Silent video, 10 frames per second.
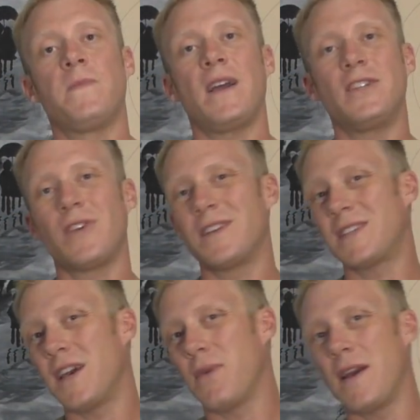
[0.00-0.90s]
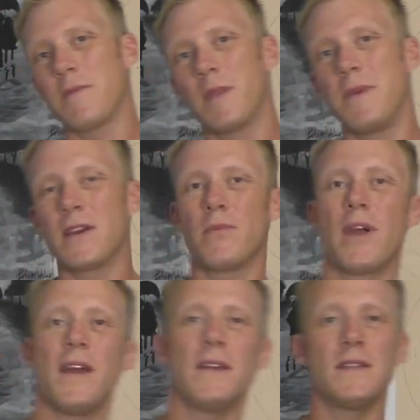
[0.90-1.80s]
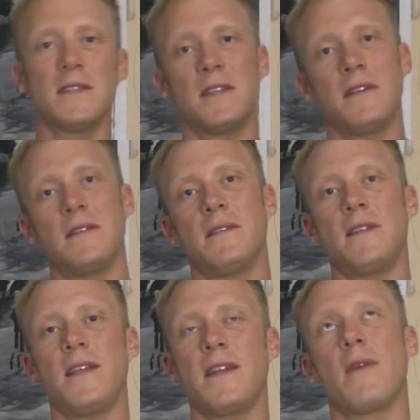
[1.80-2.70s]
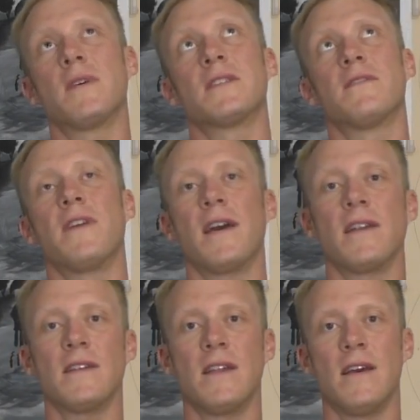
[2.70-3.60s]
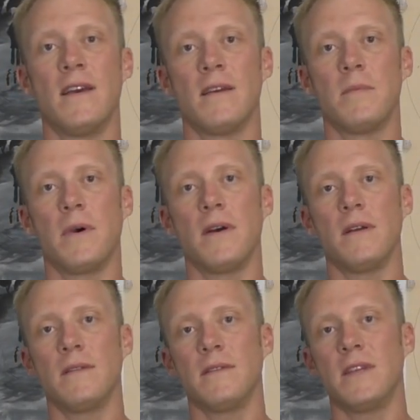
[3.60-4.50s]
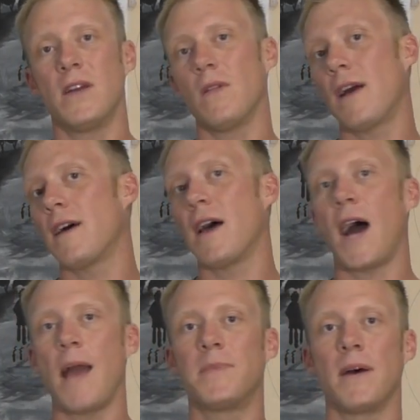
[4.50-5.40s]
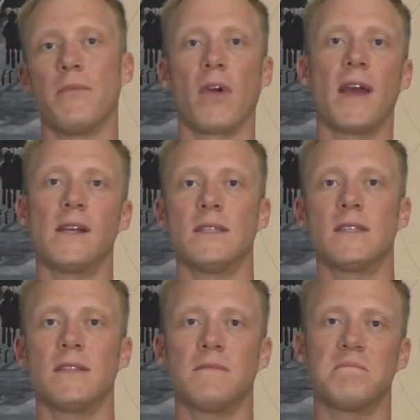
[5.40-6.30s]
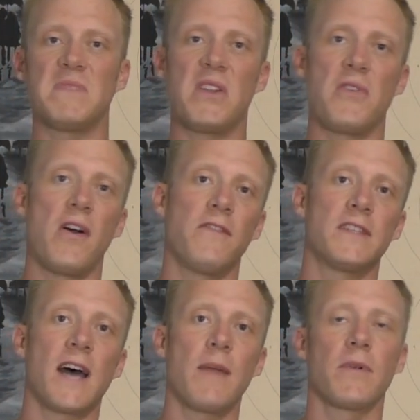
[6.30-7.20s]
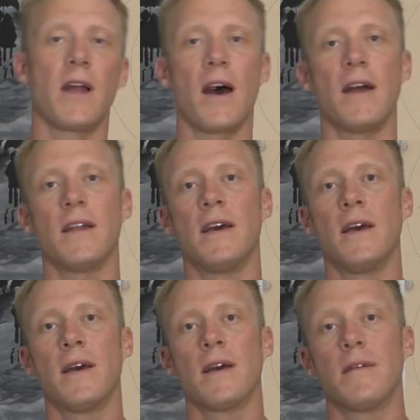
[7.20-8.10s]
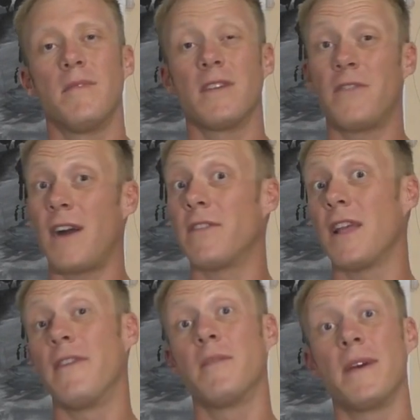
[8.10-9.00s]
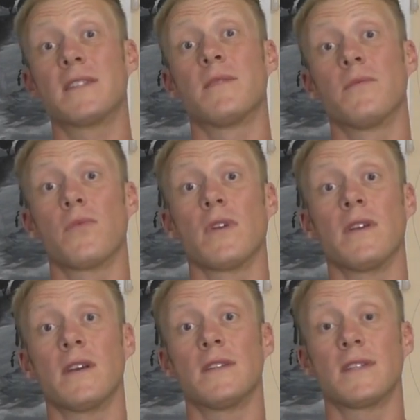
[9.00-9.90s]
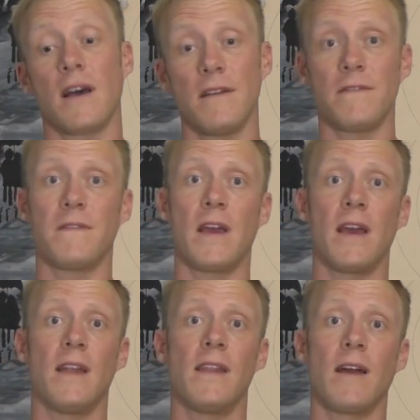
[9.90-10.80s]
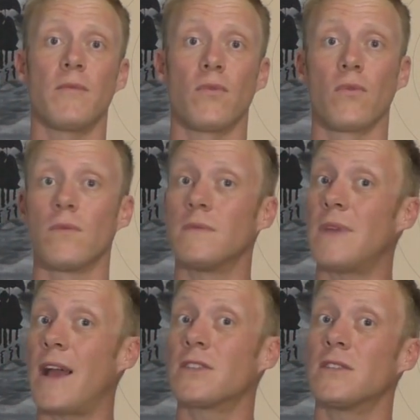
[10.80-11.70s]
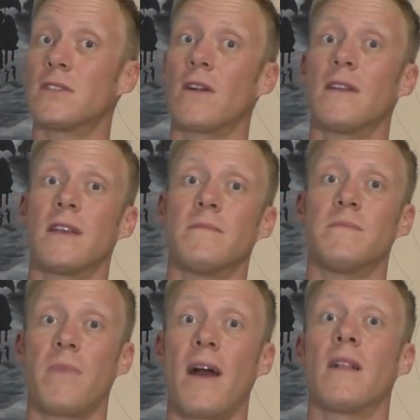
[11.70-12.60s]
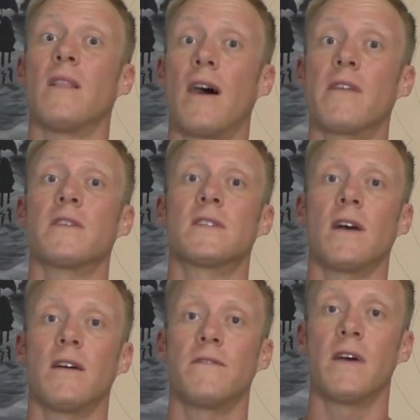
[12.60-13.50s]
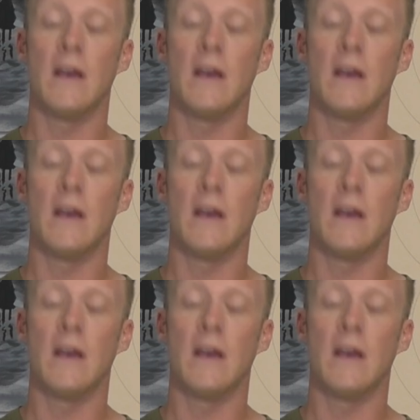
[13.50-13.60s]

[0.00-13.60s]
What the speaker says: I try to stay away from the bigger brands. Not that I wasn't a fan, but you know, a lot of hyped up brands, you don't know if it's hype or not. But 511 makes some really good stuff, and I'm actually starting to buy a lot of their stuff.